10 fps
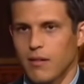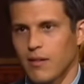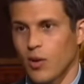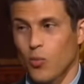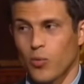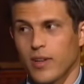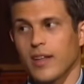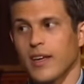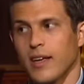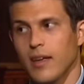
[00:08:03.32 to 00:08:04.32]
don't really
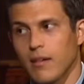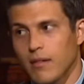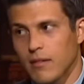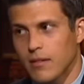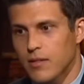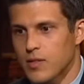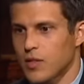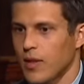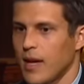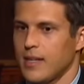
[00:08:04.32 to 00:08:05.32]
heal,
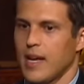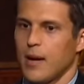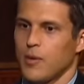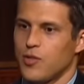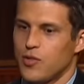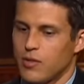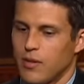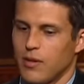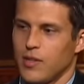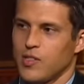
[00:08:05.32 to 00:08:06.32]
so that damage
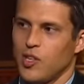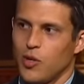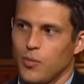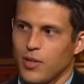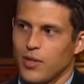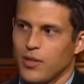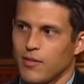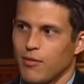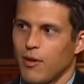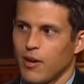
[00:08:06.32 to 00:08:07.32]
is cumulative
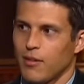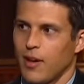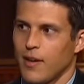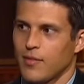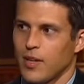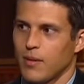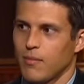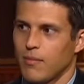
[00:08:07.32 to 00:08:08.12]
throughout your lifetime.